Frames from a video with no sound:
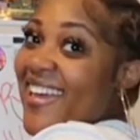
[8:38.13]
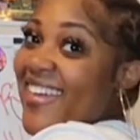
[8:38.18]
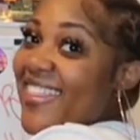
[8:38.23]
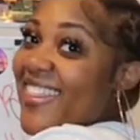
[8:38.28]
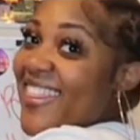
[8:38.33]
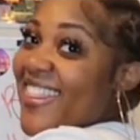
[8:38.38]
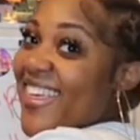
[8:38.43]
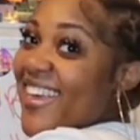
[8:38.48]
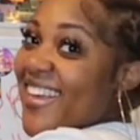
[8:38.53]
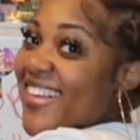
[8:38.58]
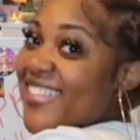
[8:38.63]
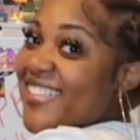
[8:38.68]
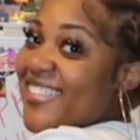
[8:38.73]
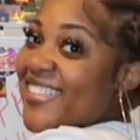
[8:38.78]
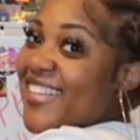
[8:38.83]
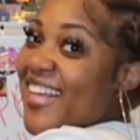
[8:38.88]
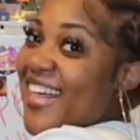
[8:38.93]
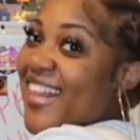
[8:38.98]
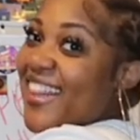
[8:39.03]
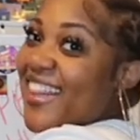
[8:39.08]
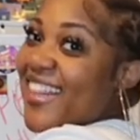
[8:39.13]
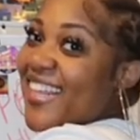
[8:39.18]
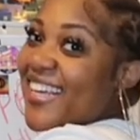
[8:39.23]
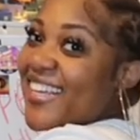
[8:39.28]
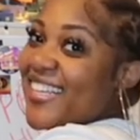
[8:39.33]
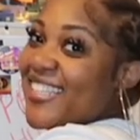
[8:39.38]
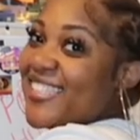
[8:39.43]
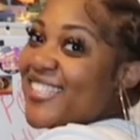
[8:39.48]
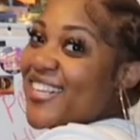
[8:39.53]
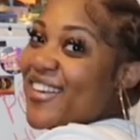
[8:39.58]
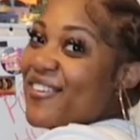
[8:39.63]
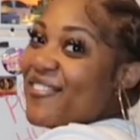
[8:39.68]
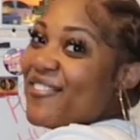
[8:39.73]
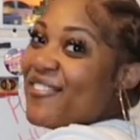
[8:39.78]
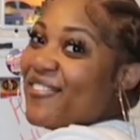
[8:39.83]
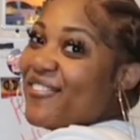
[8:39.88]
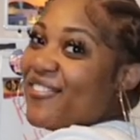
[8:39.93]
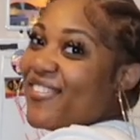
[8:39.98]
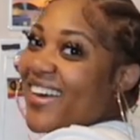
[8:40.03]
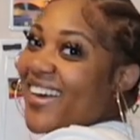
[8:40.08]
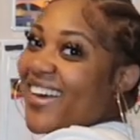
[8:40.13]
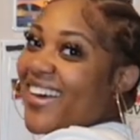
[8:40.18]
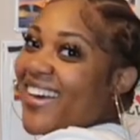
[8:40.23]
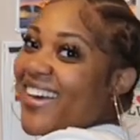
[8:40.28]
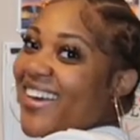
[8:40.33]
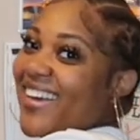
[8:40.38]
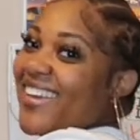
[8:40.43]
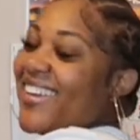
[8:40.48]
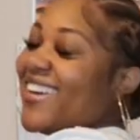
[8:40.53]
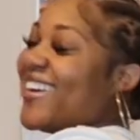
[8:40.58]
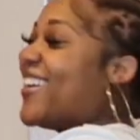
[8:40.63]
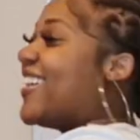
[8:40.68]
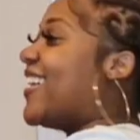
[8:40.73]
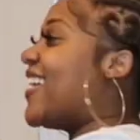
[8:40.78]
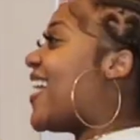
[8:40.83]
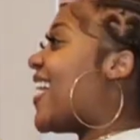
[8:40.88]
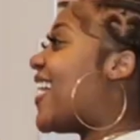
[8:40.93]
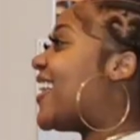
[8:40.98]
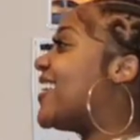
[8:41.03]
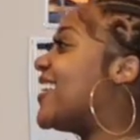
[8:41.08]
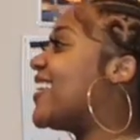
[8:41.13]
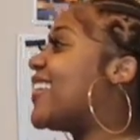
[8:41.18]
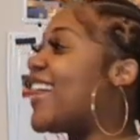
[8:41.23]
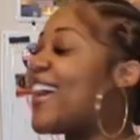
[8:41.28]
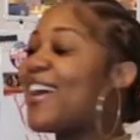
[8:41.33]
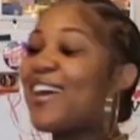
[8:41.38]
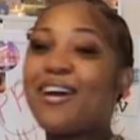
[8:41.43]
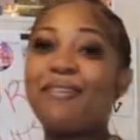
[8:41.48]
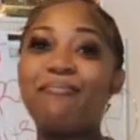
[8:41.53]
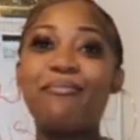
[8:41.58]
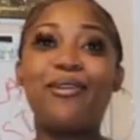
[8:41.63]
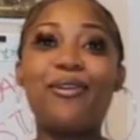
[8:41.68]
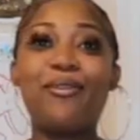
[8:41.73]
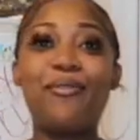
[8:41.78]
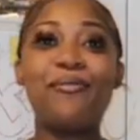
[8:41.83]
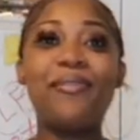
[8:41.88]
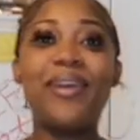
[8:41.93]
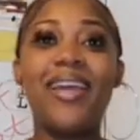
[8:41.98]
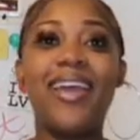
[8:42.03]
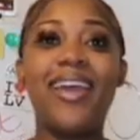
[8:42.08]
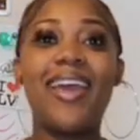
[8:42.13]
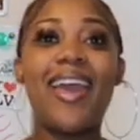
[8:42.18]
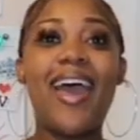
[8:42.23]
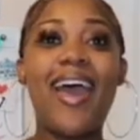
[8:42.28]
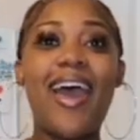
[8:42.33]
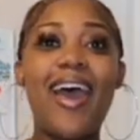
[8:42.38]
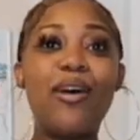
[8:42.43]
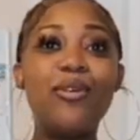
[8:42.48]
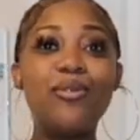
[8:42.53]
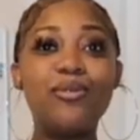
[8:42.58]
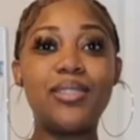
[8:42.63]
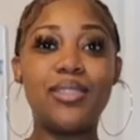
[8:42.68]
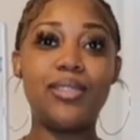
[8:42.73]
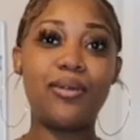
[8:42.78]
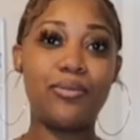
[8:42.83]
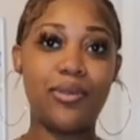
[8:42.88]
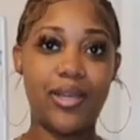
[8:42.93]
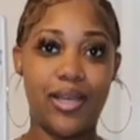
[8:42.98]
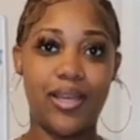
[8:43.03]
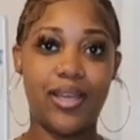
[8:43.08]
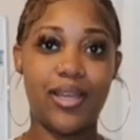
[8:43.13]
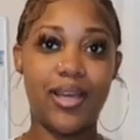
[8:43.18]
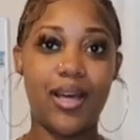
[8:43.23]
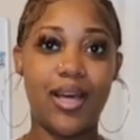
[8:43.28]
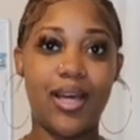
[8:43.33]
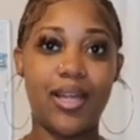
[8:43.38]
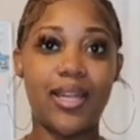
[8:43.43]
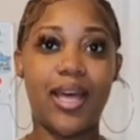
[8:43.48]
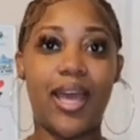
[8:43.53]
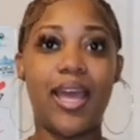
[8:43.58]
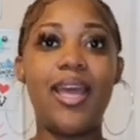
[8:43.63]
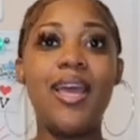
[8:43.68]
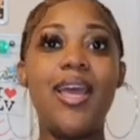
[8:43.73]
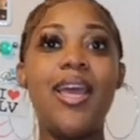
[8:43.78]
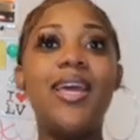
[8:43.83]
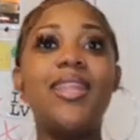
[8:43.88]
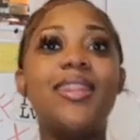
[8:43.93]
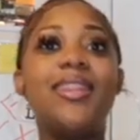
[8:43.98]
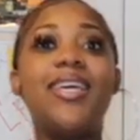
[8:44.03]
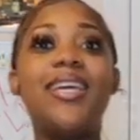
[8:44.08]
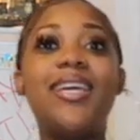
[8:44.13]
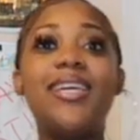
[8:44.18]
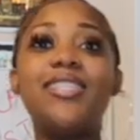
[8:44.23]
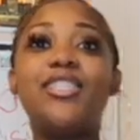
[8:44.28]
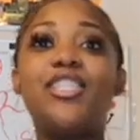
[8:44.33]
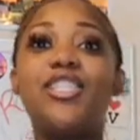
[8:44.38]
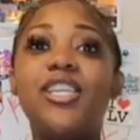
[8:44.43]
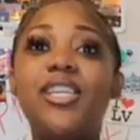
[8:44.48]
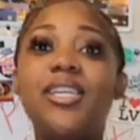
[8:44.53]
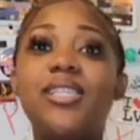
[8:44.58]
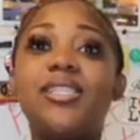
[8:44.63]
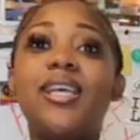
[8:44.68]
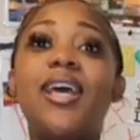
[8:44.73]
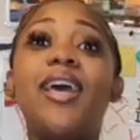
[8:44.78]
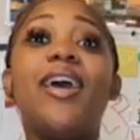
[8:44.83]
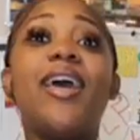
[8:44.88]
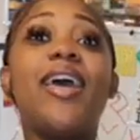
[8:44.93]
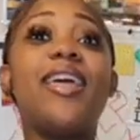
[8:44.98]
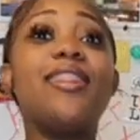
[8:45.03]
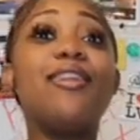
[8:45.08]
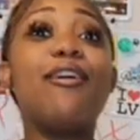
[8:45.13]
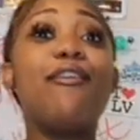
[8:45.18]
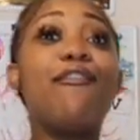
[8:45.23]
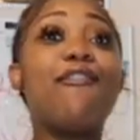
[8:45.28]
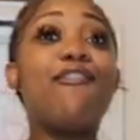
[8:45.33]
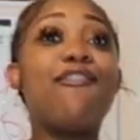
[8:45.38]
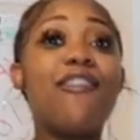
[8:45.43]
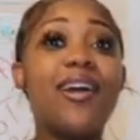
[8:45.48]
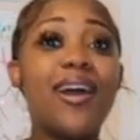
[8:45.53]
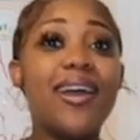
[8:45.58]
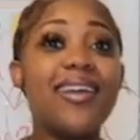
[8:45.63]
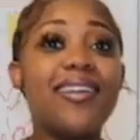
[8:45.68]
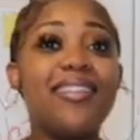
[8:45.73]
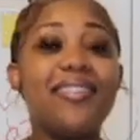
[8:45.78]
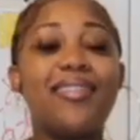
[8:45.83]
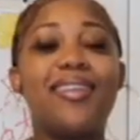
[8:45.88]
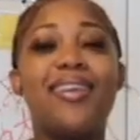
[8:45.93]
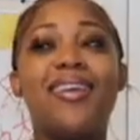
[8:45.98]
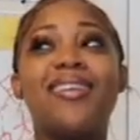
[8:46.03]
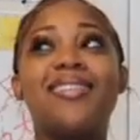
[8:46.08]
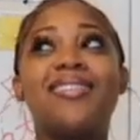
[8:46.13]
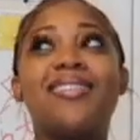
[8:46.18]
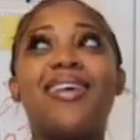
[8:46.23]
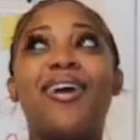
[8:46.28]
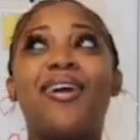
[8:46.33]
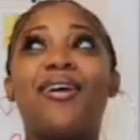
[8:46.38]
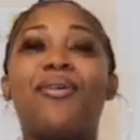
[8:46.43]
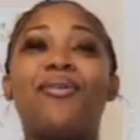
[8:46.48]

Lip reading: This looks fire. I look like I'm going out somewhere, y'all. Like, these jeans in the front, it's like,